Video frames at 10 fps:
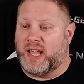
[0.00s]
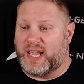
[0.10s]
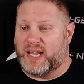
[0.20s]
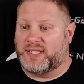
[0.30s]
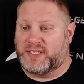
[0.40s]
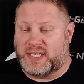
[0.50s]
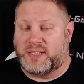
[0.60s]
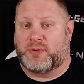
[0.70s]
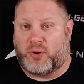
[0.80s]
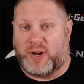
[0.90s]
I got to see
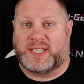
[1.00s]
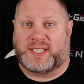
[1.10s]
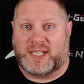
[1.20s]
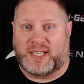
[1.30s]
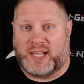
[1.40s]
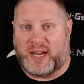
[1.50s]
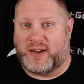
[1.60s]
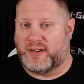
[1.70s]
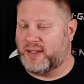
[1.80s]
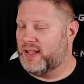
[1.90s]
some Greece
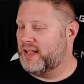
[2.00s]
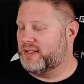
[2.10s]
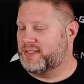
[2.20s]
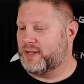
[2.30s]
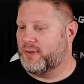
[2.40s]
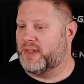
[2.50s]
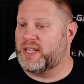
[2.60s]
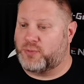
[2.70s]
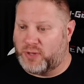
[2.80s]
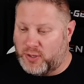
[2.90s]
there. So
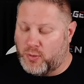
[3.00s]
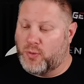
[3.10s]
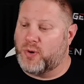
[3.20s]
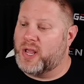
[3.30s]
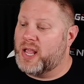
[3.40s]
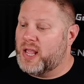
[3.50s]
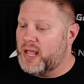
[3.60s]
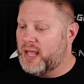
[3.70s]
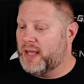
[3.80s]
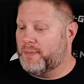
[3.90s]
that's really cool.
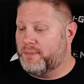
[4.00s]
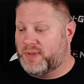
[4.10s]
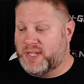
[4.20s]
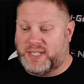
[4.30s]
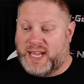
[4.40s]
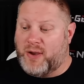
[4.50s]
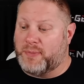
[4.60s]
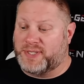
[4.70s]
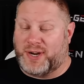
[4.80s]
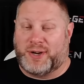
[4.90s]
This is how
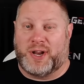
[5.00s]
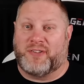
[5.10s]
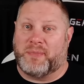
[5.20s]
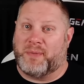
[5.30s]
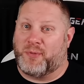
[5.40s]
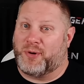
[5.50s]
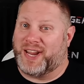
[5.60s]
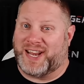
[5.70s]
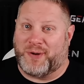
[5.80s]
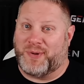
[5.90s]
I'm starting off my
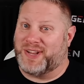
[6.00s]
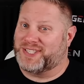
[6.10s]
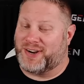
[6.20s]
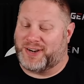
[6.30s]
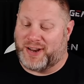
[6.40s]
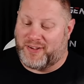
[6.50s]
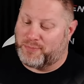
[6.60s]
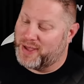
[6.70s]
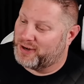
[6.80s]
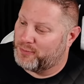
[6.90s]
morning. And I wouldn't have started
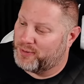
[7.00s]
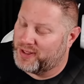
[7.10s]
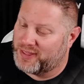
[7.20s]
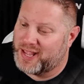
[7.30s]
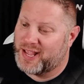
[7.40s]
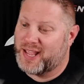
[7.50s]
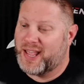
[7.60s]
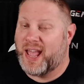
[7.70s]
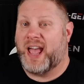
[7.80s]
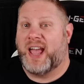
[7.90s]
off better with
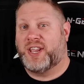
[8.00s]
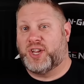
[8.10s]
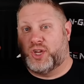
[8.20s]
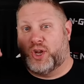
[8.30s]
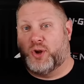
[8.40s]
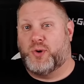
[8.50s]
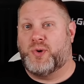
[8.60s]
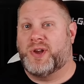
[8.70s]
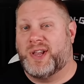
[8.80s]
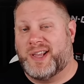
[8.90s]

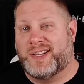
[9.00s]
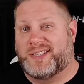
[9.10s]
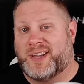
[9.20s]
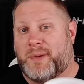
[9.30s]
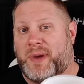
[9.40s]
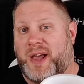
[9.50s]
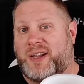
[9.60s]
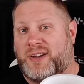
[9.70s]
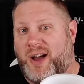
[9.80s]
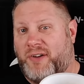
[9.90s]
you, some
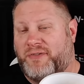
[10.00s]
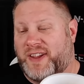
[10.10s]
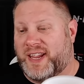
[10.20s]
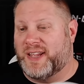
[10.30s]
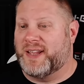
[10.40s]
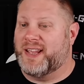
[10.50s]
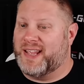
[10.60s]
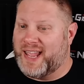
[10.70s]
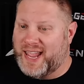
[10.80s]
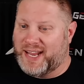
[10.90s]
coffee,
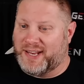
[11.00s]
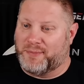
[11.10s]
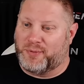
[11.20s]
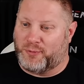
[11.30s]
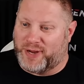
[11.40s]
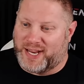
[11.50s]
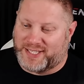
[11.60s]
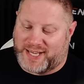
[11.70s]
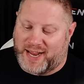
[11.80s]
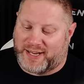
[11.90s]
and
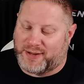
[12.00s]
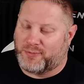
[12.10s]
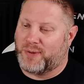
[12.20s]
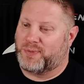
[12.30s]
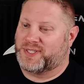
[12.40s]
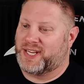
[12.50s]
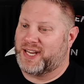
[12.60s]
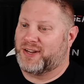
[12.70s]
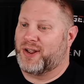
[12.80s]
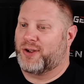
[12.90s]
Marina Satti
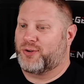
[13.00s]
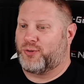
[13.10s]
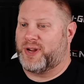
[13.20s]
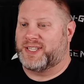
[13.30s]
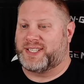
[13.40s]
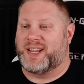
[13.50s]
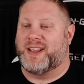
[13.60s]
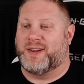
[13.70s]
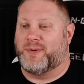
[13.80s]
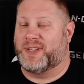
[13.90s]
representing Greece
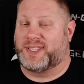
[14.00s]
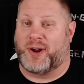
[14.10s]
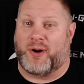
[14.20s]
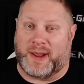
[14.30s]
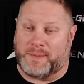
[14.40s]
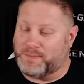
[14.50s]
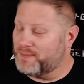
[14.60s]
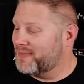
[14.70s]
with ZARI.